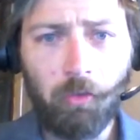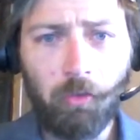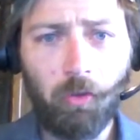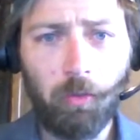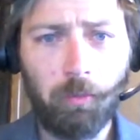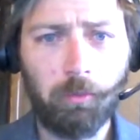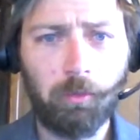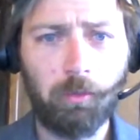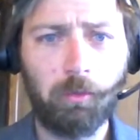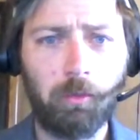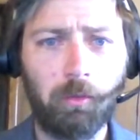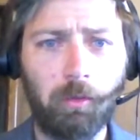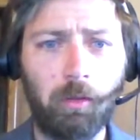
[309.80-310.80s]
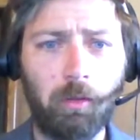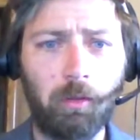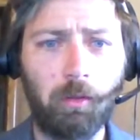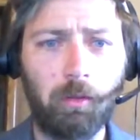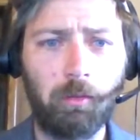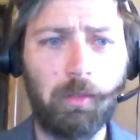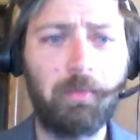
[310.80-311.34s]
So
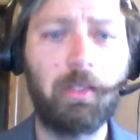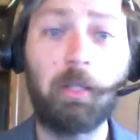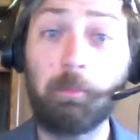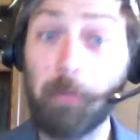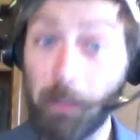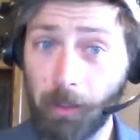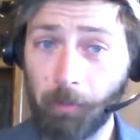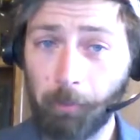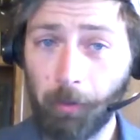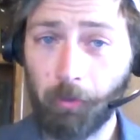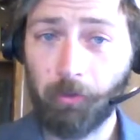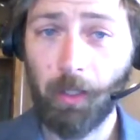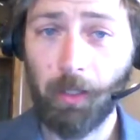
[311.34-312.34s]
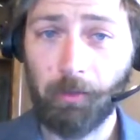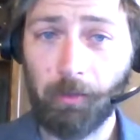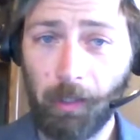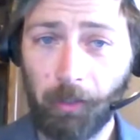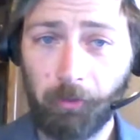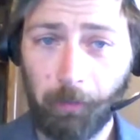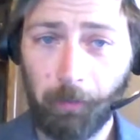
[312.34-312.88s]
in the immediate
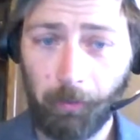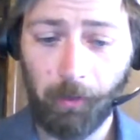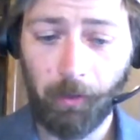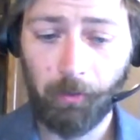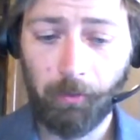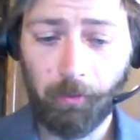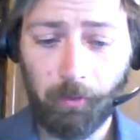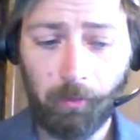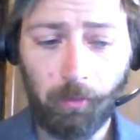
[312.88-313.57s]
post-contact period,